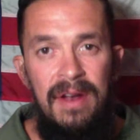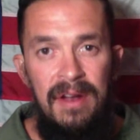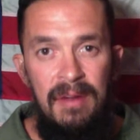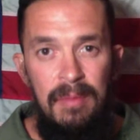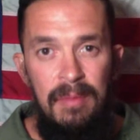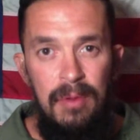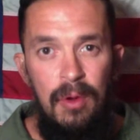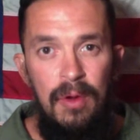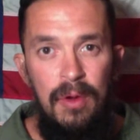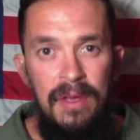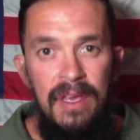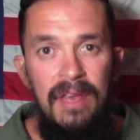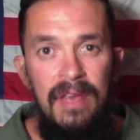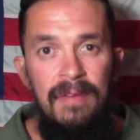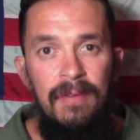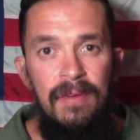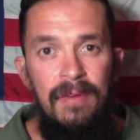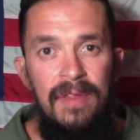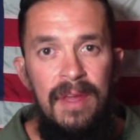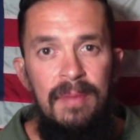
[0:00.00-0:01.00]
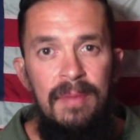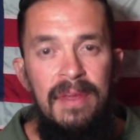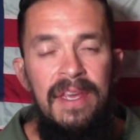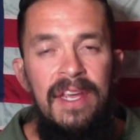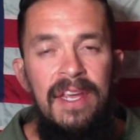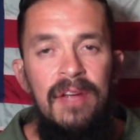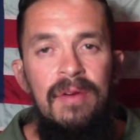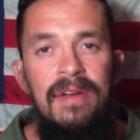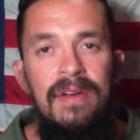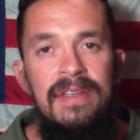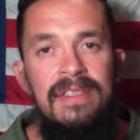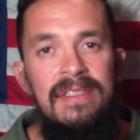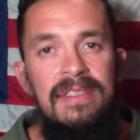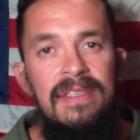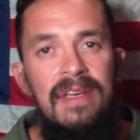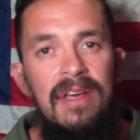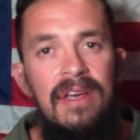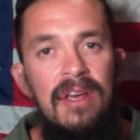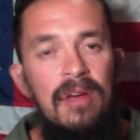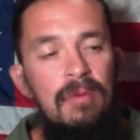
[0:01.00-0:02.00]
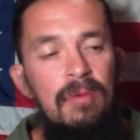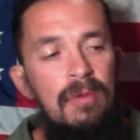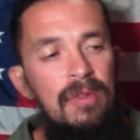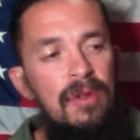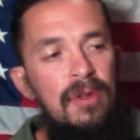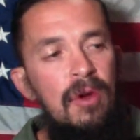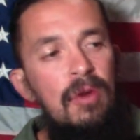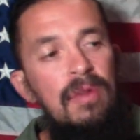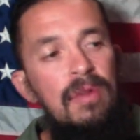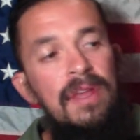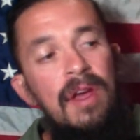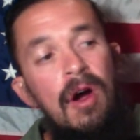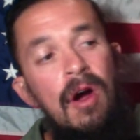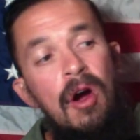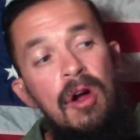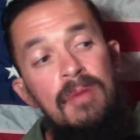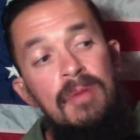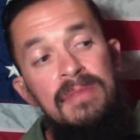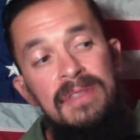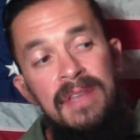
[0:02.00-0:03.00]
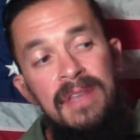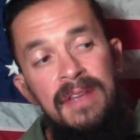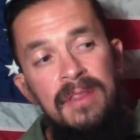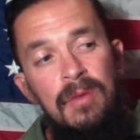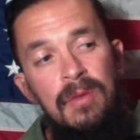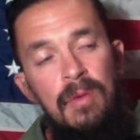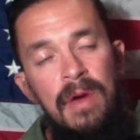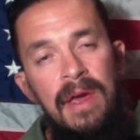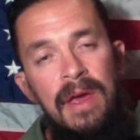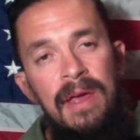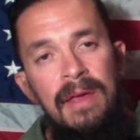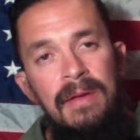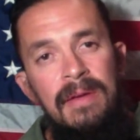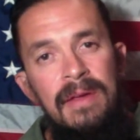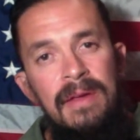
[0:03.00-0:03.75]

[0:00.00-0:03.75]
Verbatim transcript: employee for them to hear us when they're only arm's length away